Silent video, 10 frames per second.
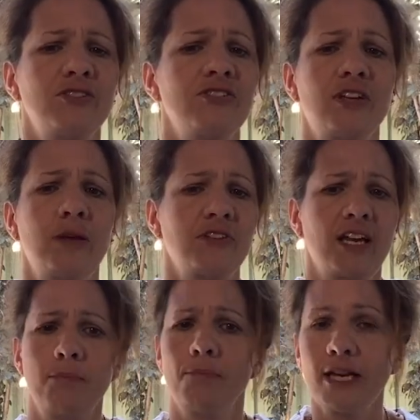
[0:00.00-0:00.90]
who just keeps
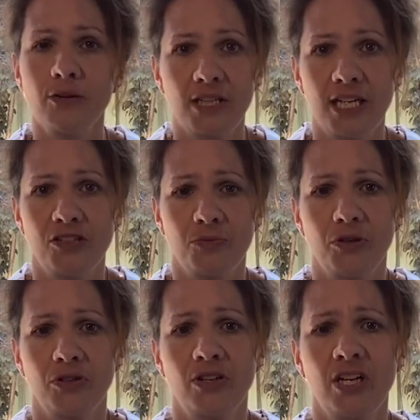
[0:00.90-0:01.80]
getting better with each
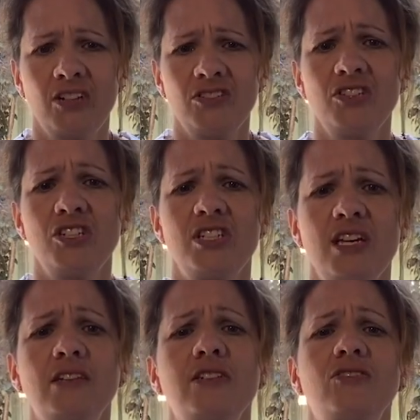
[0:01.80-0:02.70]
book, such a
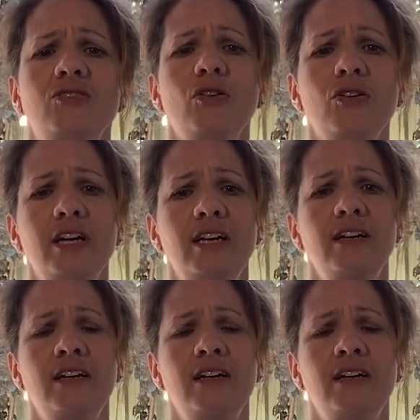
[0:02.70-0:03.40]
tender story,